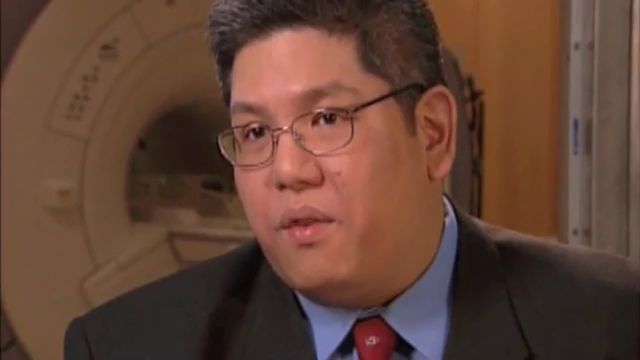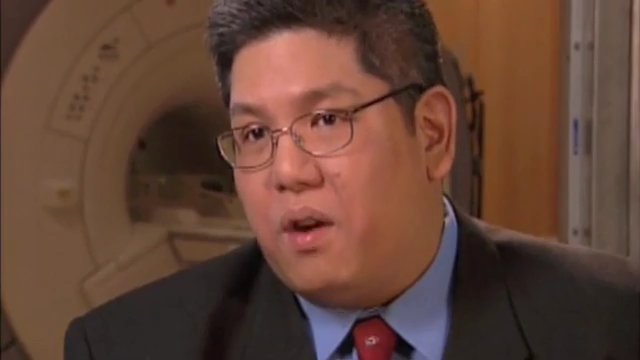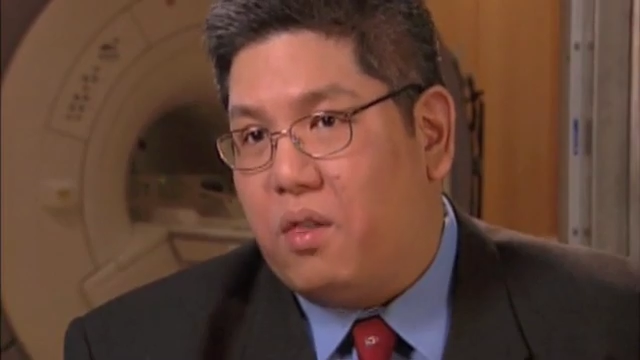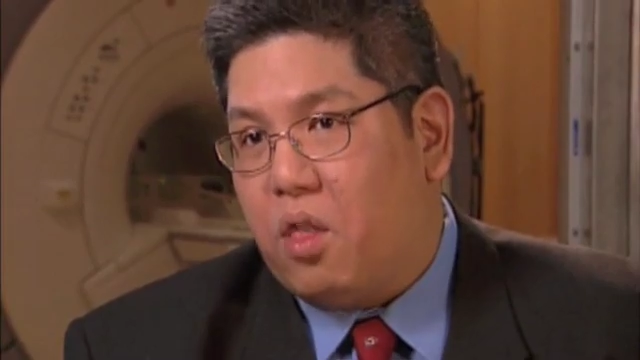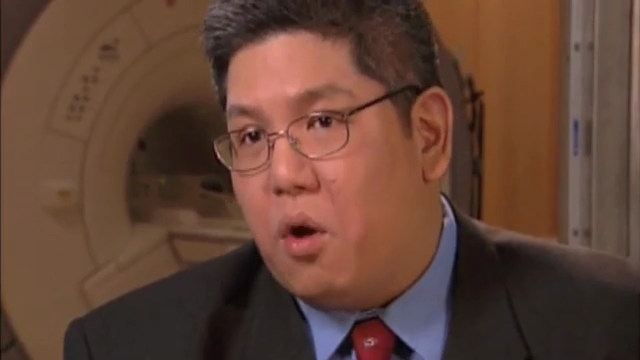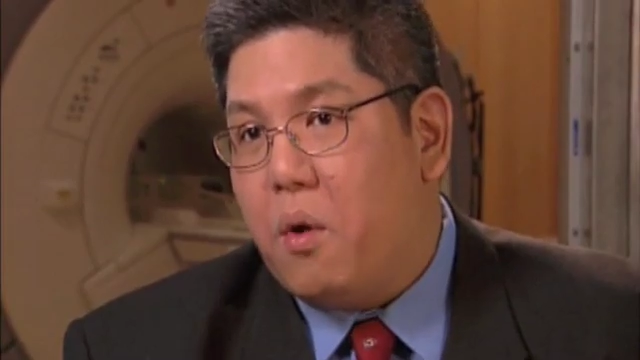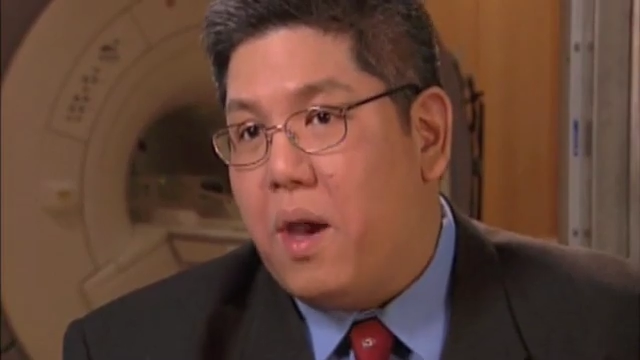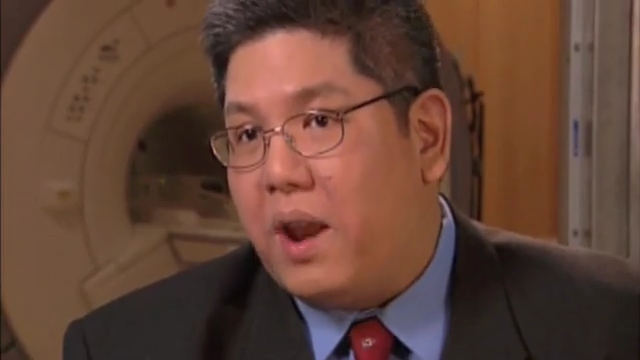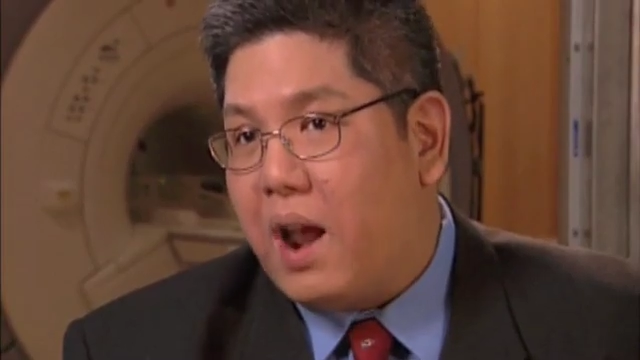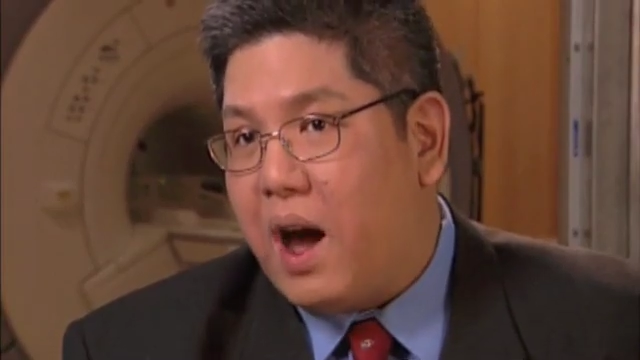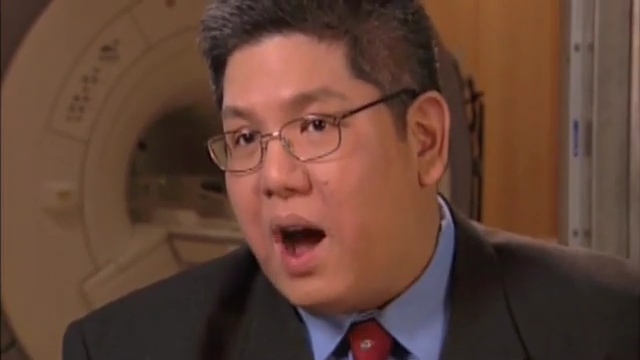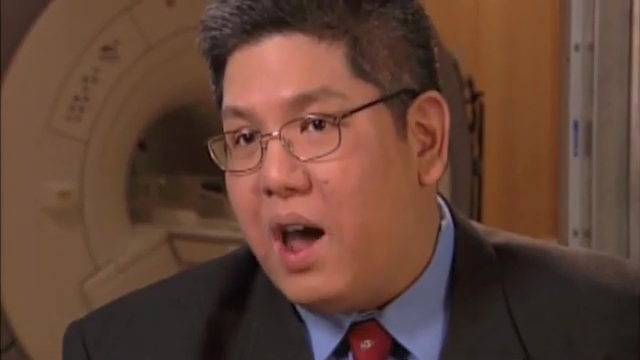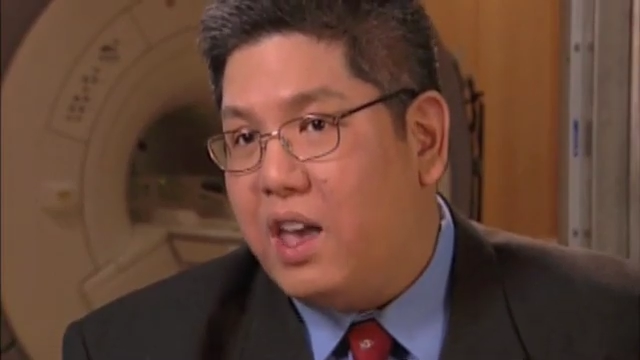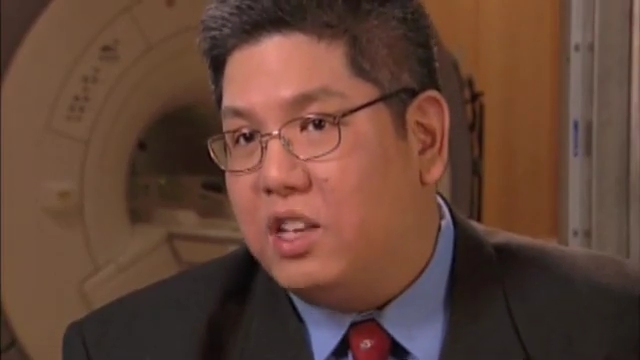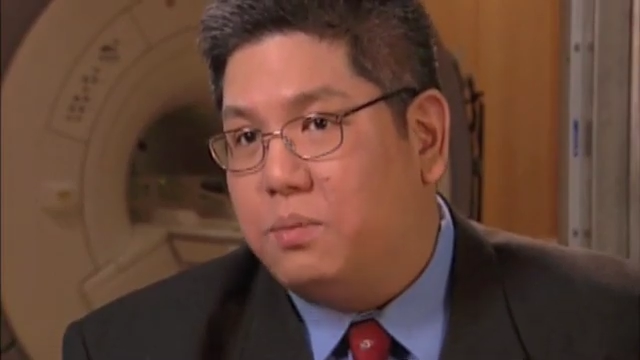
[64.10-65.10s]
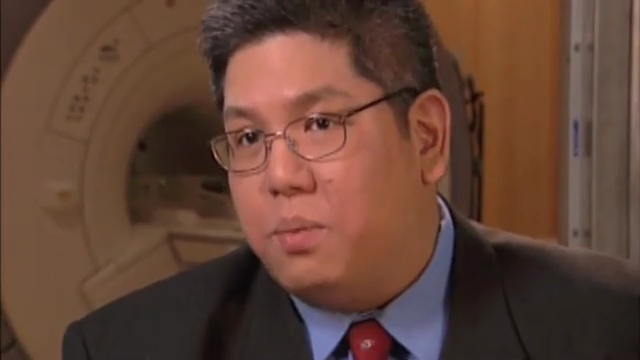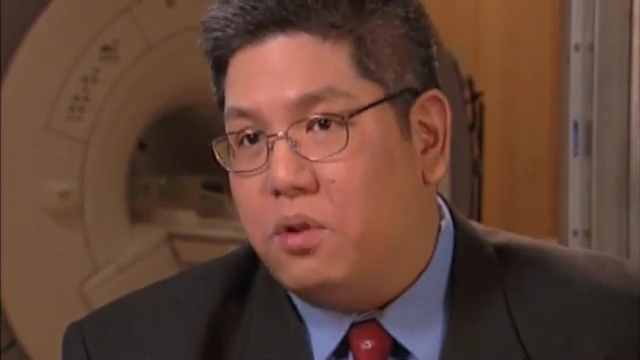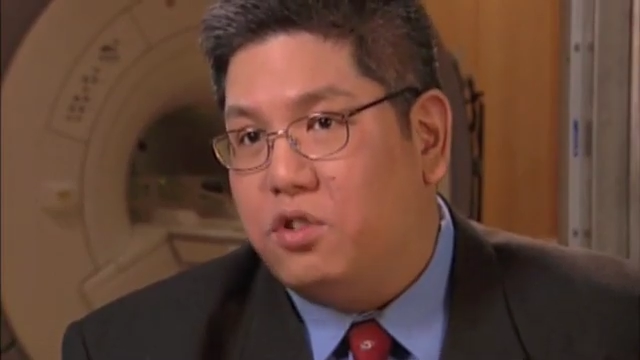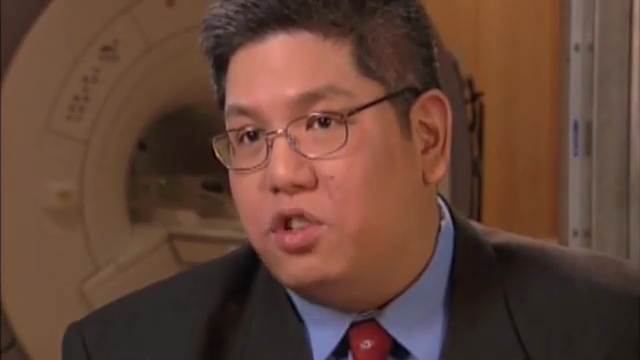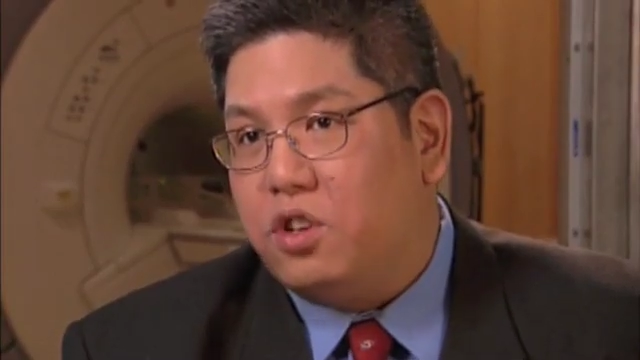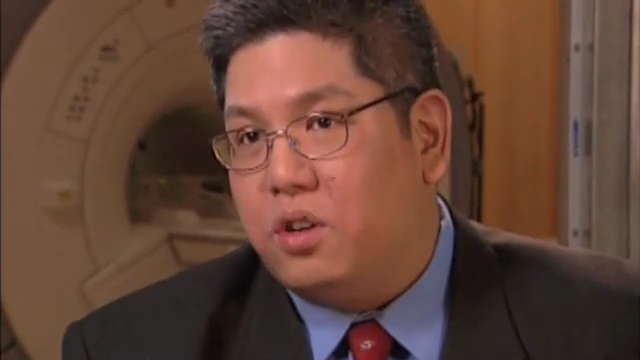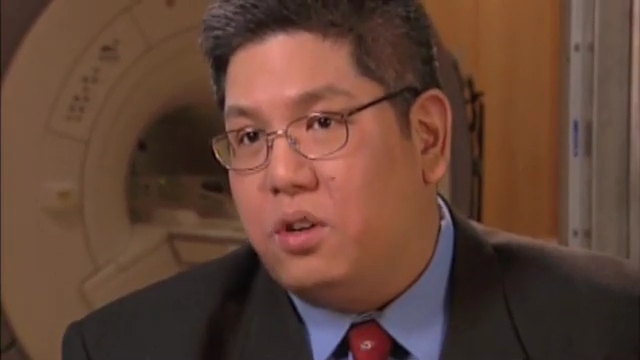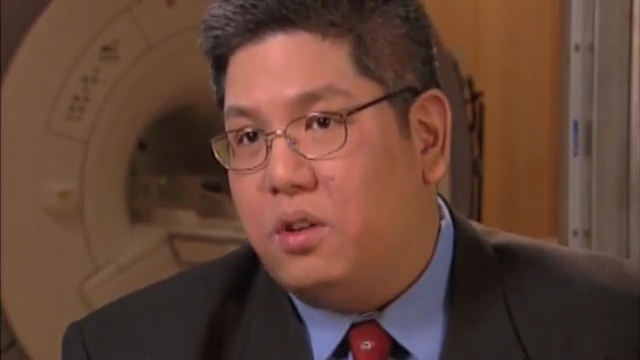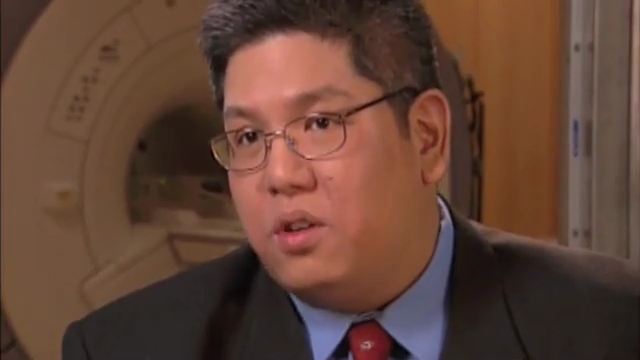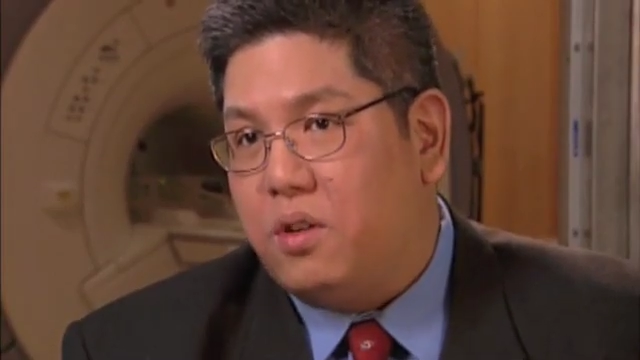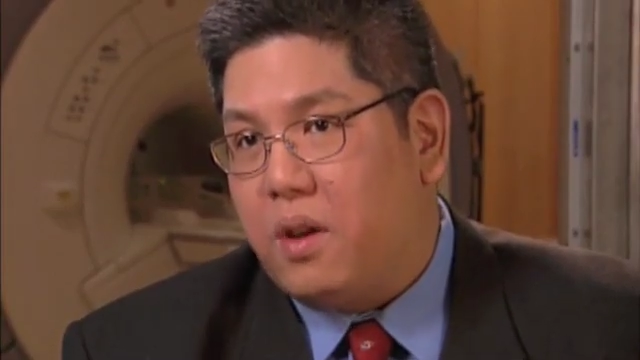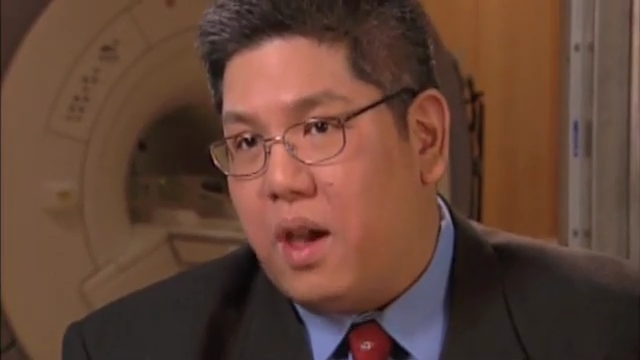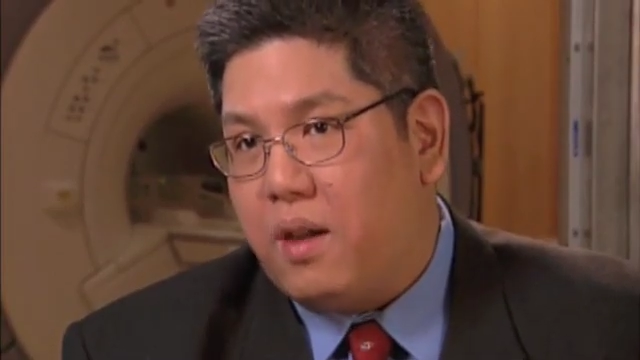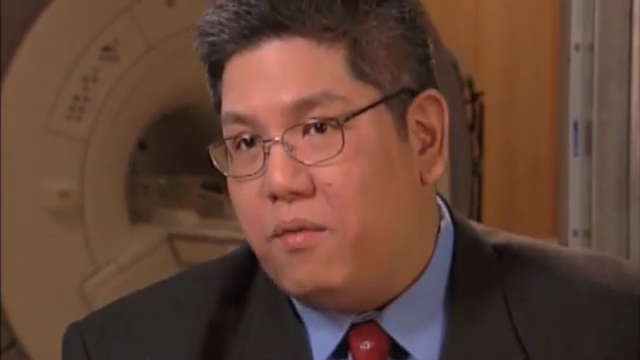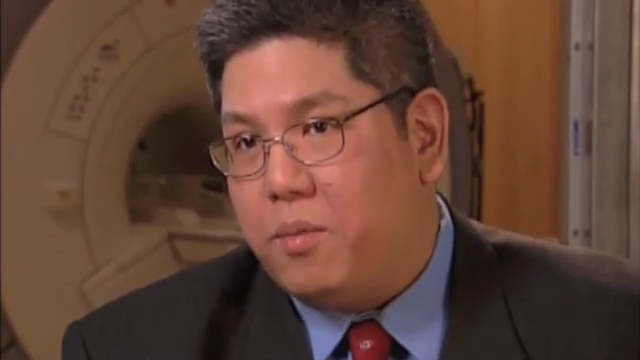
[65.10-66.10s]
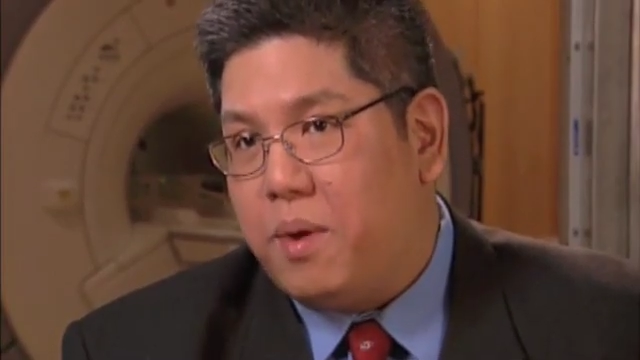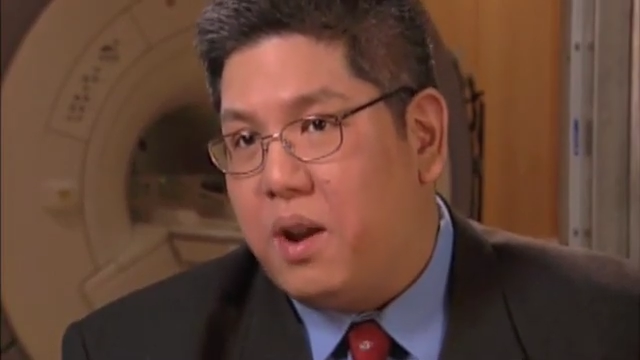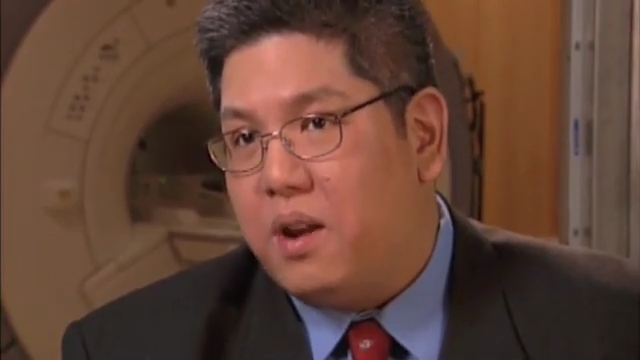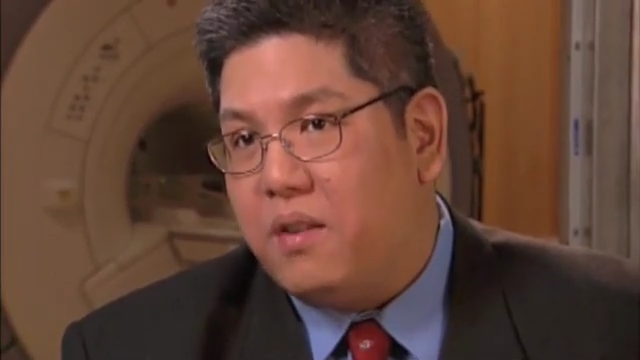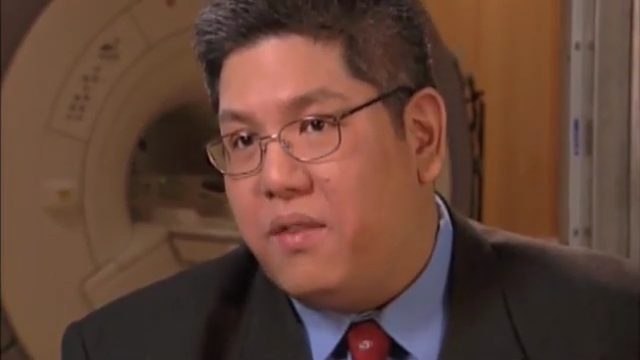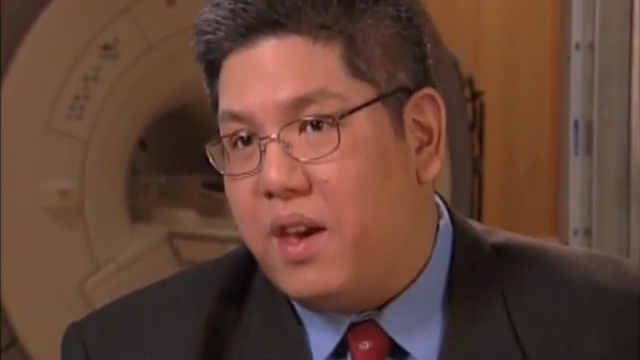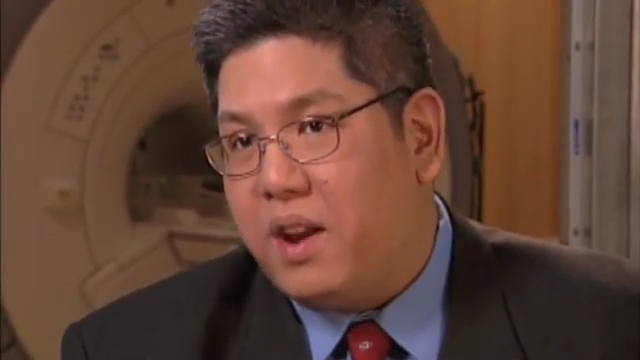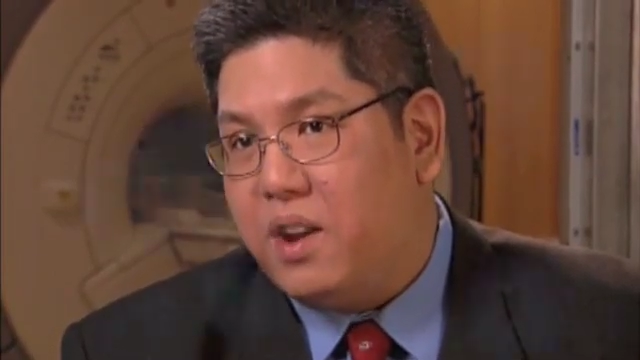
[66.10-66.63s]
low and high exposure to repetitive head